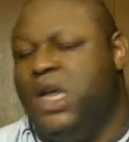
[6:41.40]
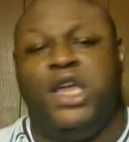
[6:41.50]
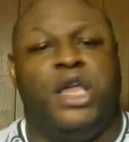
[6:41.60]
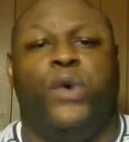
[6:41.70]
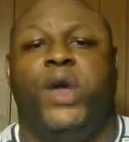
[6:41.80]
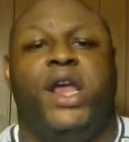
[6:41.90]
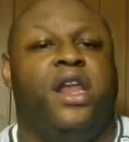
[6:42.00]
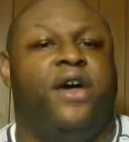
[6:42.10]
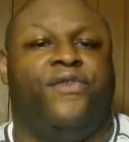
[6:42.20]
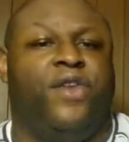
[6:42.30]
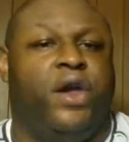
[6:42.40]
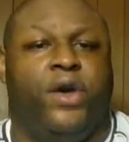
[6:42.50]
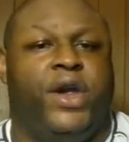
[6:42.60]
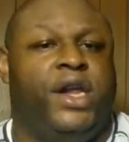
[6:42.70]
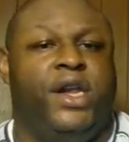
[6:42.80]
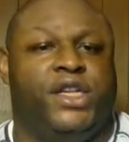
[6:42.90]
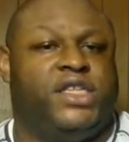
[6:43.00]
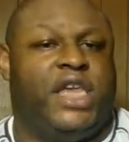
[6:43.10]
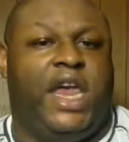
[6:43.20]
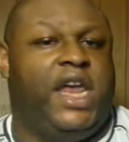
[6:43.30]
You either flirting or
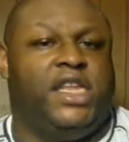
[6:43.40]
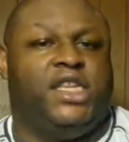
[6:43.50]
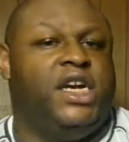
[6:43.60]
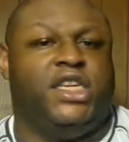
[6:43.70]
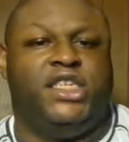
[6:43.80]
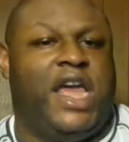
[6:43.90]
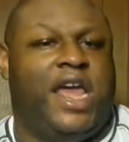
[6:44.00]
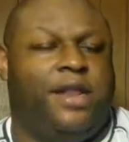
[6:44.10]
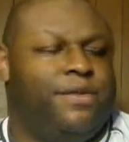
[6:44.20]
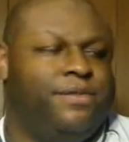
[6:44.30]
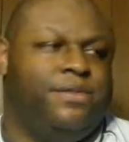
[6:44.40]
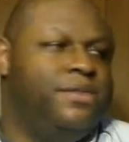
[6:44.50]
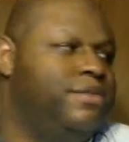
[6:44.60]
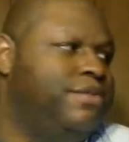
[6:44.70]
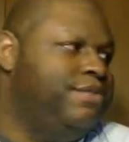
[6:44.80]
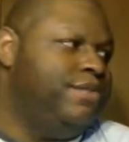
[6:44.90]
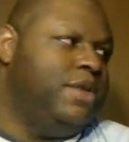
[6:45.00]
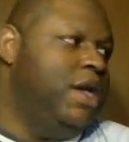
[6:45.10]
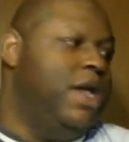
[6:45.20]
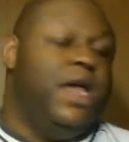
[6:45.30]
scared to touch that.
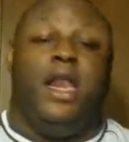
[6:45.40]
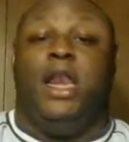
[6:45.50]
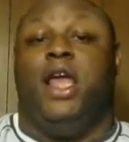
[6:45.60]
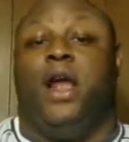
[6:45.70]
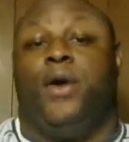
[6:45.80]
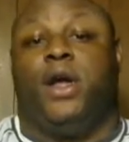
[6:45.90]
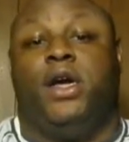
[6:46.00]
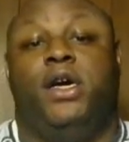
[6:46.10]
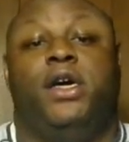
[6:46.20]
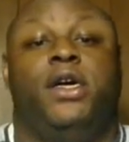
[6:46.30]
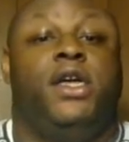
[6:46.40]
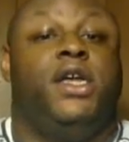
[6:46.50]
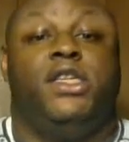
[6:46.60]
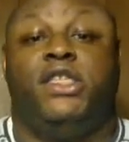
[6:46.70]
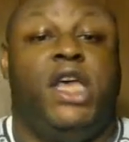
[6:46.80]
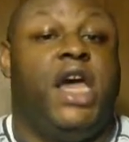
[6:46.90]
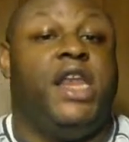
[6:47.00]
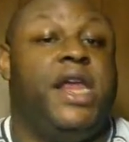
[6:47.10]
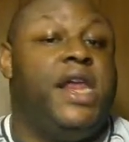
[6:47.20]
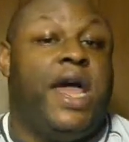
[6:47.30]
Lyrica.
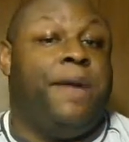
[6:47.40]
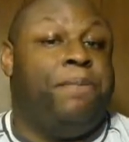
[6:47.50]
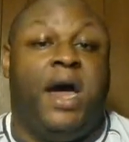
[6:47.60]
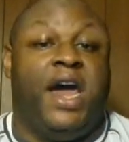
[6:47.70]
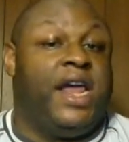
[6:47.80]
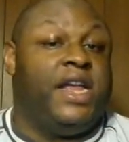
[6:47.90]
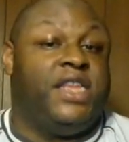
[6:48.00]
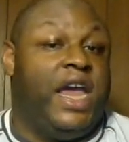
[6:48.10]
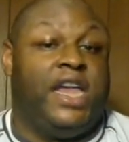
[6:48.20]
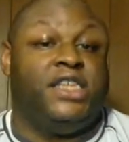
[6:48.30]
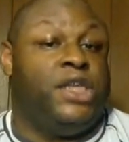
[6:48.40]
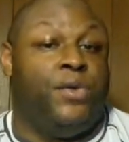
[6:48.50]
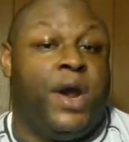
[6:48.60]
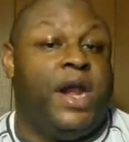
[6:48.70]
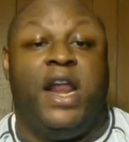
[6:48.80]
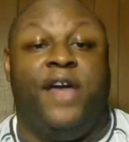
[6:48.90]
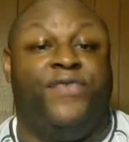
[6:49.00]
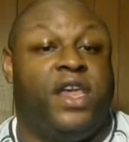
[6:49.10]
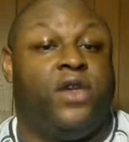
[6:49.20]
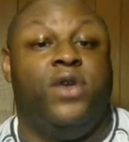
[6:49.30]
Something in that pot ain't tasting right, and I
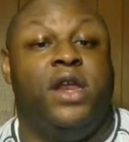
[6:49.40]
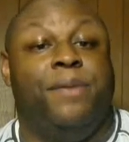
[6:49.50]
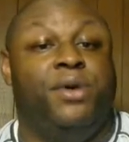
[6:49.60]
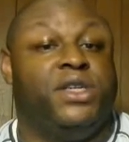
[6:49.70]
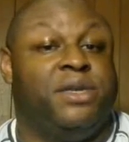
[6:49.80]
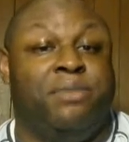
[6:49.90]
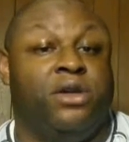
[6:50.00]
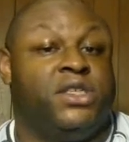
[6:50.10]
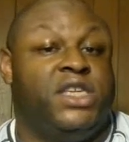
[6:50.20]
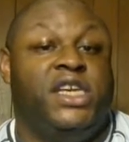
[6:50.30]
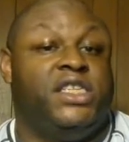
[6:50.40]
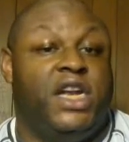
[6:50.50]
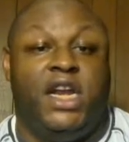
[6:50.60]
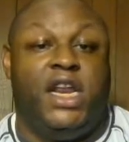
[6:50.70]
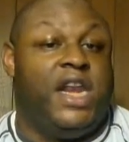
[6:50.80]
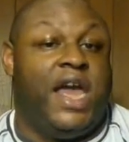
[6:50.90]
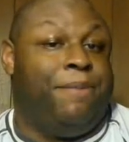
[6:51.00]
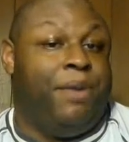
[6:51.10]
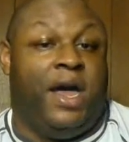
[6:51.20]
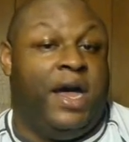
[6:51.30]
think you need to put some more seasoning in
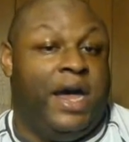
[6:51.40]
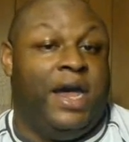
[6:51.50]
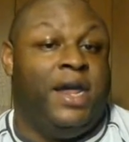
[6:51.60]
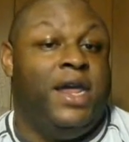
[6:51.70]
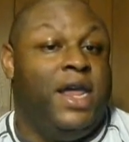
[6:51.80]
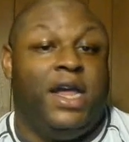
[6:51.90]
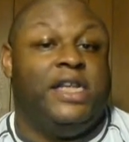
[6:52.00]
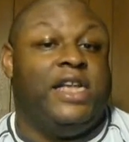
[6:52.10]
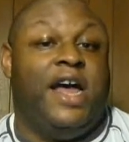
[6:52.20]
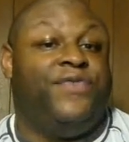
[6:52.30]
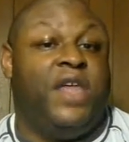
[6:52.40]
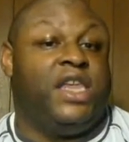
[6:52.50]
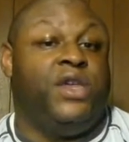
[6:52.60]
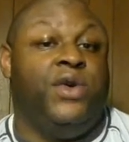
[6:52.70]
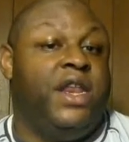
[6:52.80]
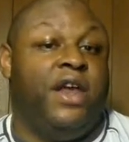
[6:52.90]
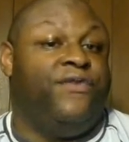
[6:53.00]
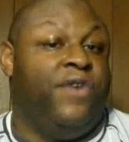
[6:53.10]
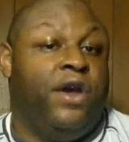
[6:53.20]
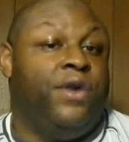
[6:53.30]
that pot. Because I think you either
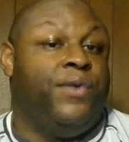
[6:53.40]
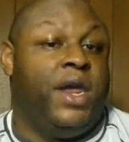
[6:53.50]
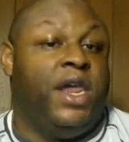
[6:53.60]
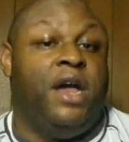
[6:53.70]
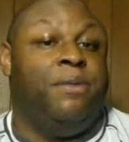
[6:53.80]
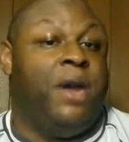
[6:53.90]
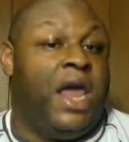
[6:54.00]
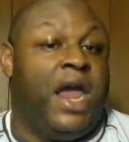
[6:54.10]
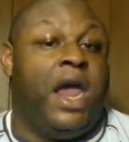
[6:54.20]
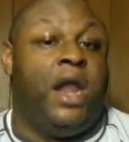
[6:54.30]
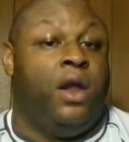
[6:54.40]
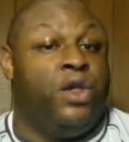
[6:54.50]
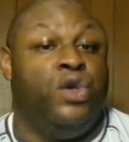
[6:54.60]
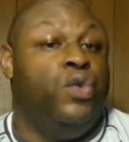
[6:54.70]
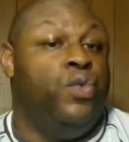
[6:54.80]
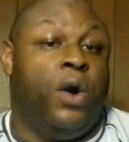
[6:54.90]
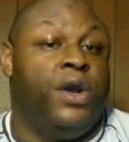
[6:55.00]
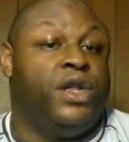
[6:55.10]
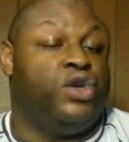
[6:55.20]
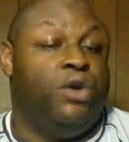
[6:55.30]
flirting with him, lying, or you
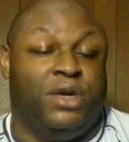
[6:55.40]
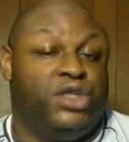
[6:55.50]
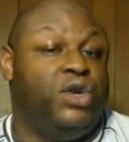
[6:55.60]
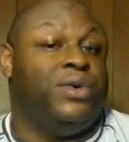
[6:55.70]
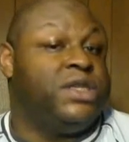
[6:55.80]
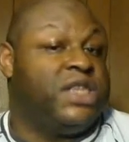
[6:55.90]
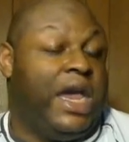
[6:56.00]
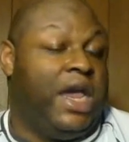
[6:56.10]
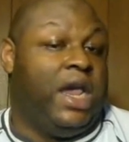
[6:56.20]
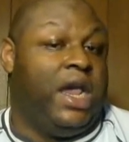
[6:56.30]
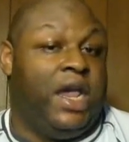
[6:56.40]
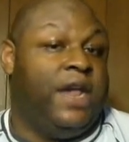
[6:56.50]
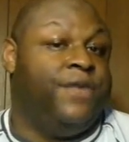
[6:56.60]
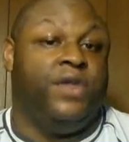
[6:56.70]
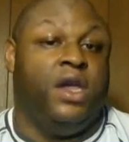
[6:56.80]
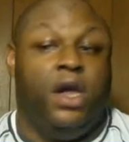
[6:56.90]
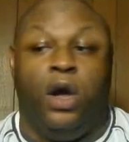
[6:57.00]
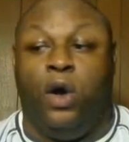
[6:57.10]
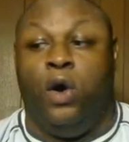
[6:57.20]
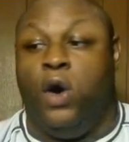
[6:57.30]
wanted to, but you were scared.
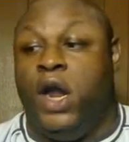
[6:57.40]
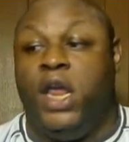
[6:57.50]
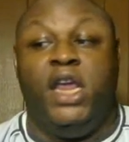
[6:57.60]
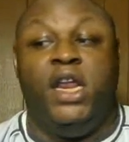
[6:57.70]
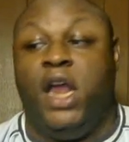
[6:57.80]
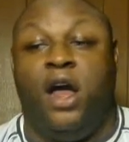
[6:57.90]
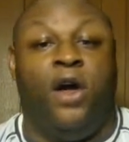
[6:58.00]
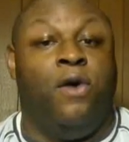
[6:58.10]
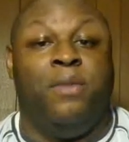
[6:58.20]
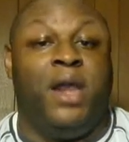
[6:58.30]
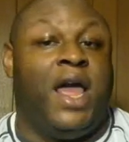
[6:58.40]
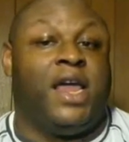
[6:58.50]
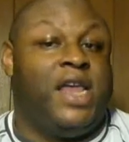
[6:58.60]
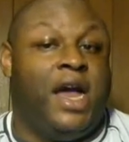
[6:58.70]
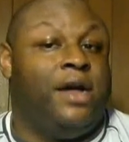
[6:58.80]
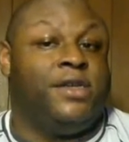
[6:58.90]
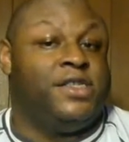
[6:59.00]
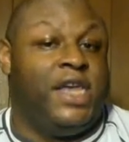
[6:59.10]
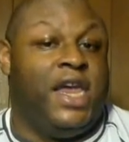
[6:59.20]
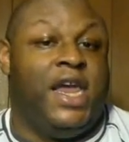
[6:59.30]
Or he the homie like y'all
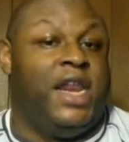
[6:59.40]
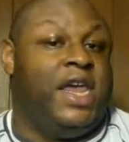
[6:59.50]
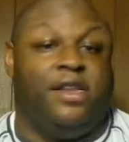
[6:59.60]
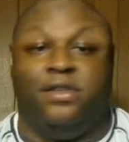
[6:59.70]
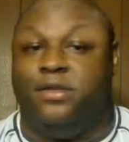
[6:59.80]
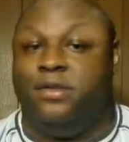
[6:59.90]
said it.